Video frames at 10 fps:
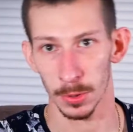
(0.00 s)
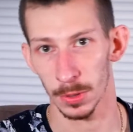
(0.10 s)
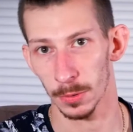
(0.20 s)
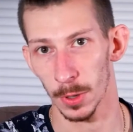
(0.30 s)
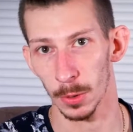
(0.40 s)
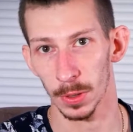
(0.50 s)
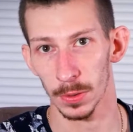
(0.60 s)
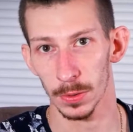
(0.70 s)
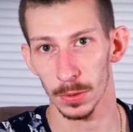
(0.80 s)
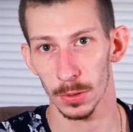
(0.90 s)
to
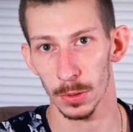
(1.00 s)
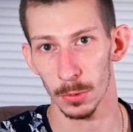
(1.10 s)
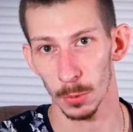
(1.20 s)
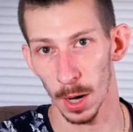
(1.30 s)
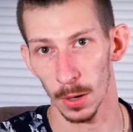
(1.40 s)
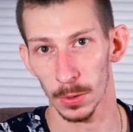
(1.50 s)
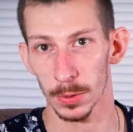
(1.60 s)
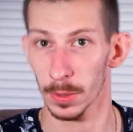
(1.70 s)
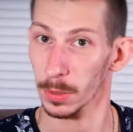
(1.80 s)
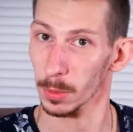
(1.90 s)
focus too well.
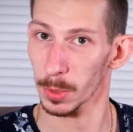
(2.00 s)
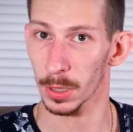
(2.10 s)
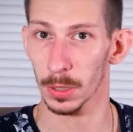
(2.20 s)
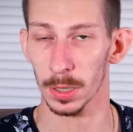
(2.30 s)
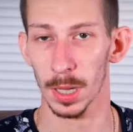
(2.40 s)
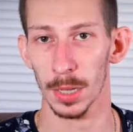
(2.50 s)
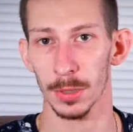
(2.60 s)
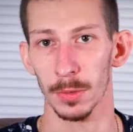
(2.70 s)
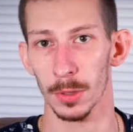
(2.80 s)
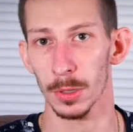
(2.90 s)
So this will be a good
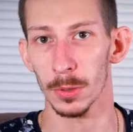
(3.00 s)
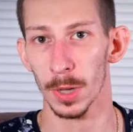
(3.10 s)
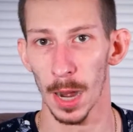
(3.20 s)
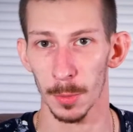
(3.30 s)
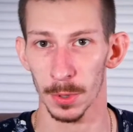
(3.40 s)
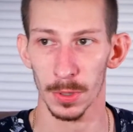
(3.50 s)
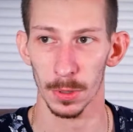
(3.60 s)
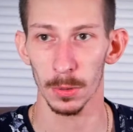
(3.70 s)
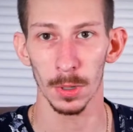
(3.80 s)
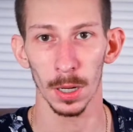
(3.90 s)
test for you, camera 2.